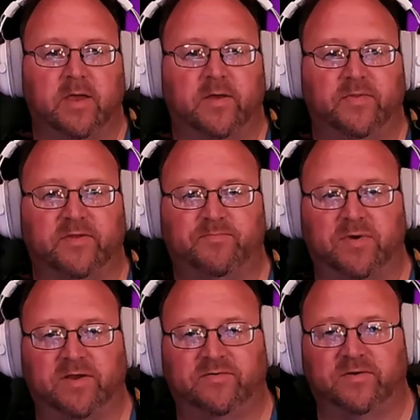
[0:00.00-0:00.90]
This
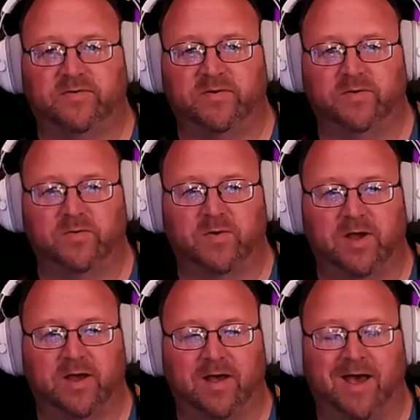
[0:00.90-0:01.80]
brings you to,
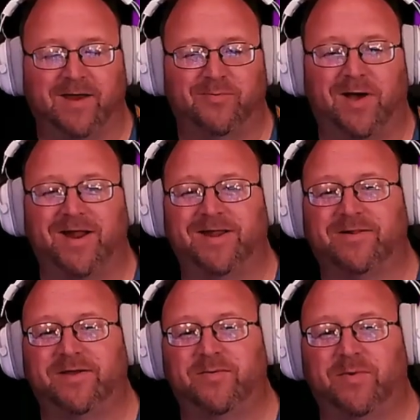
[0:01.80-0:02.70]

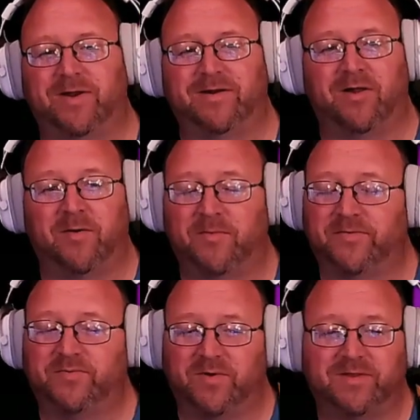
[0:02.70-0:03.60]
ironically, what
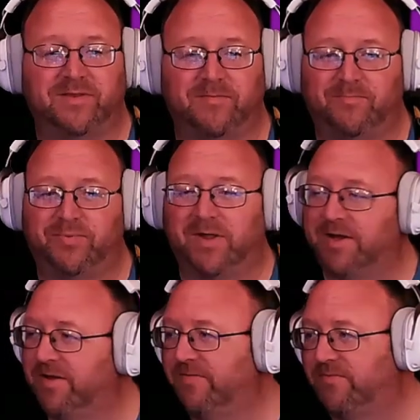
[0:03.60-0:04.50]
the
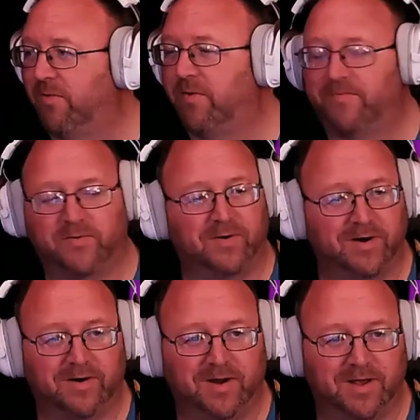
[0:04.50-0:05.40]
plugin store
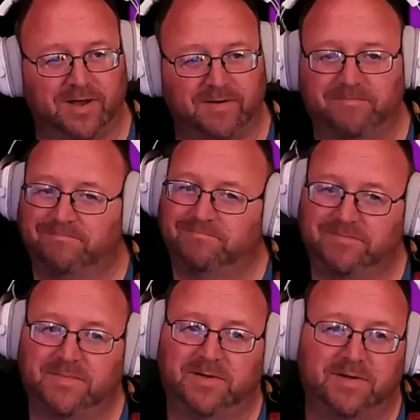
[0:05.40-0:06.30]
for
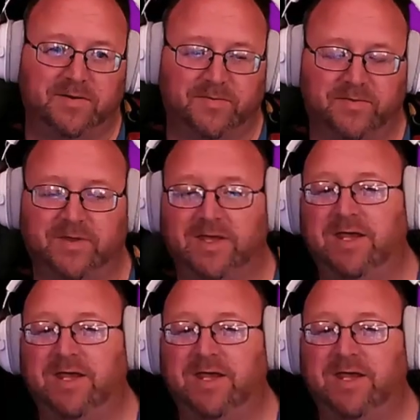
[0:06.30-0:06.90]
the E